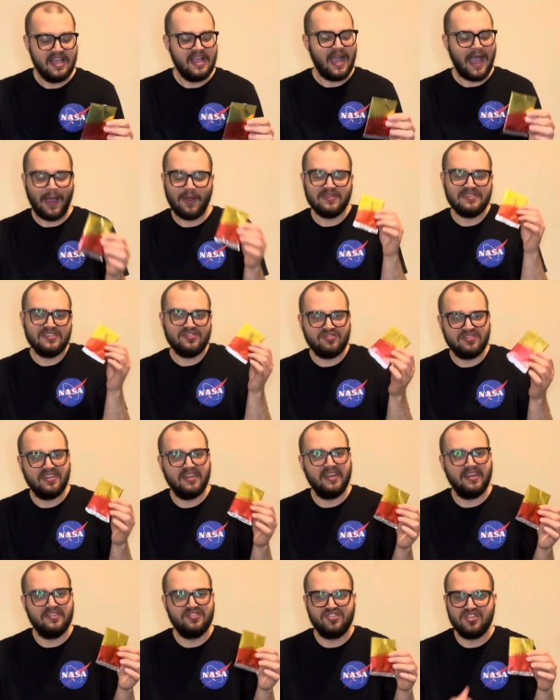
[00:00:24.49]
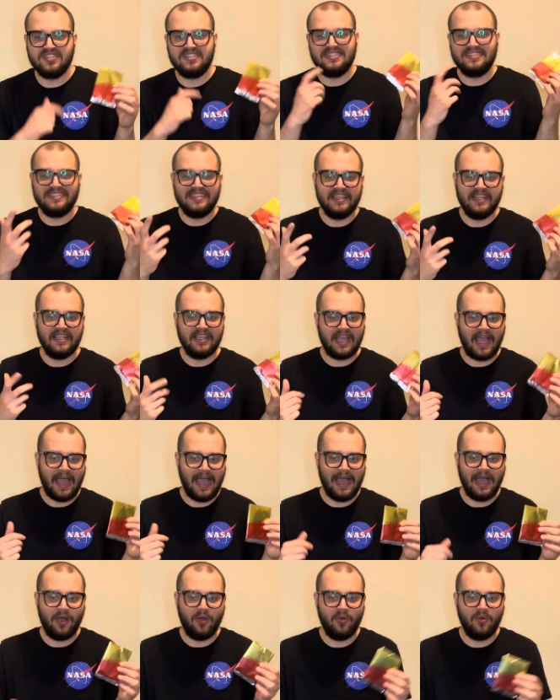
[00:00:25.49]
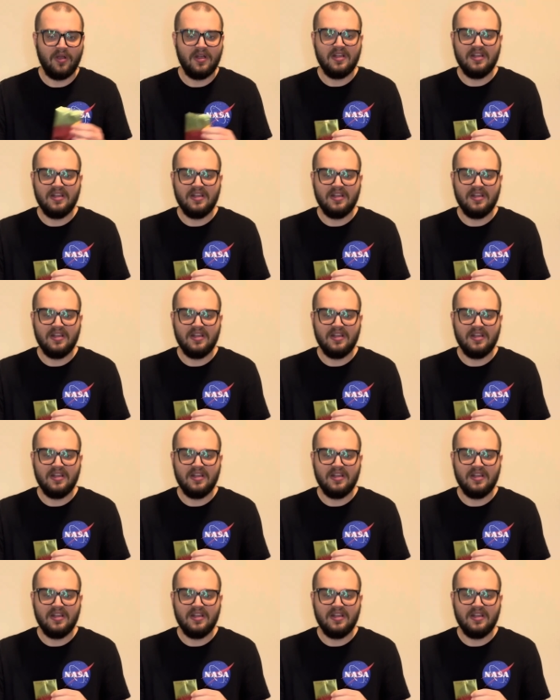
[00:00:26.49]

I was interested in just seeing how